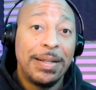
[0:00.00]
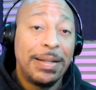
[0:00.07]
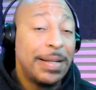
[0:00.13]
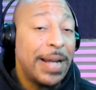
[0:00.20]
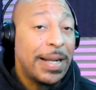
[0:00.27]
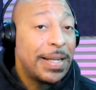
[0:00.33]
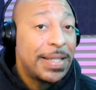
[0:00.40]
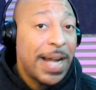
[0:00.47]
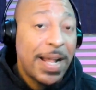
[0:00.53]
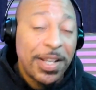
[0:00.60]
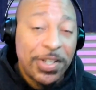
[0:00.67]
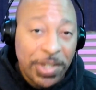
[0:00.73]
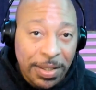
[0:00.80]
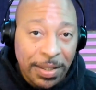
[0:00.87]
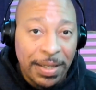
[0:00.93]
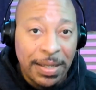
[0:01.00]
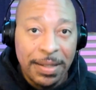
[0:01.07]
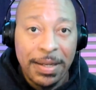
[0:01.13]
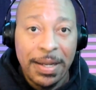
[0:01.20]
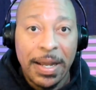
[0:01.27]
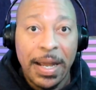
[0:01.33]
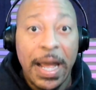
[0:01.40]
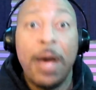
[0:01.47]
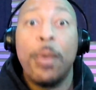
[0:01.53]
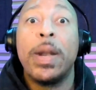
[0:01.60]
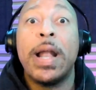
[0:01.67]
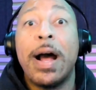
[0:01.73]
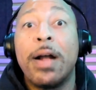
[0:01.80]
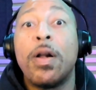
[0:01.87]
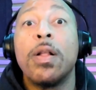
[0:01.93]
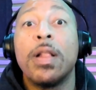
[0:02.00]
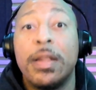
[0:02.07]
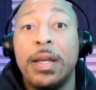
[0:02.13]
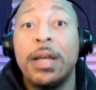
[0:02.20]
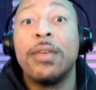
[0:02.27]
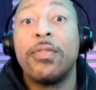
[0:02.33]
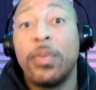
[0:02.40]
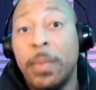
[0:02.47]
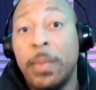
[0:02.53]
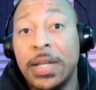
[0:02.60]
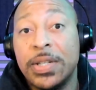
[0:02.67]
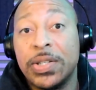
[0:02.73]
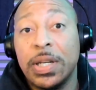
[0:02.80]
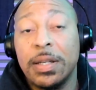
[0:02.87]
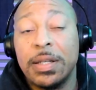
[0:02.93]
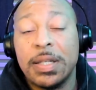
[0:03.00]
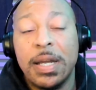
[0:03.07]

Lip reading: not intelligently and without all of the information.